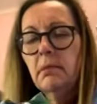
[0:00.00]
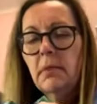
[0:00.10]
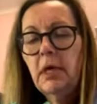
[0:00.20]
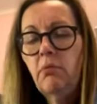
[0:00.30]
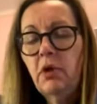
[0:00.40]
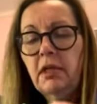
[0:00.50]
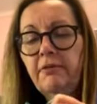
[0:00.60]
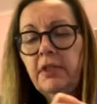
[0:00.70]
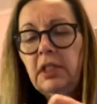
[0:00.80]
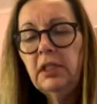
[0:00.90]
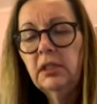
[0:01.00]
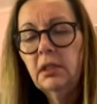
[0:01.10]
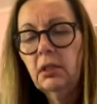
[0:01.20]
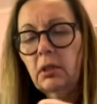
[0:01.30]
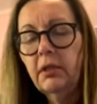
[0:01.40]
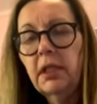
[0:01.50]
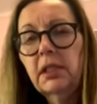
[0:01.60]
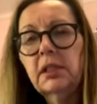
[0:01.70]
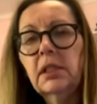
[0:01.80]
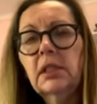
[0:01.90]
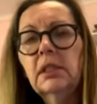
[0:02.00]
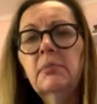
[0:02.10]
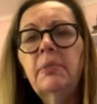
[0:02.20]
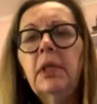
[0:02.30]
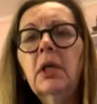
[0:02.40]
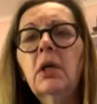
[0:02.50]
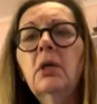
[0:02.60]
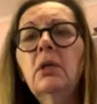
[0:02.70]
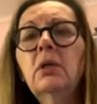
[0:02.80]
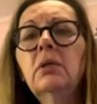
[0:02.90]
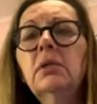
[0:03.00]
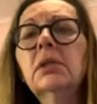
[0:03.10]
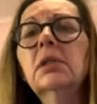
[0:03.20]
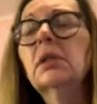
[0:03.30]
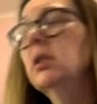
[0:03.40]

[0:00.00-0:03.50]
one of the reasons I got this is because,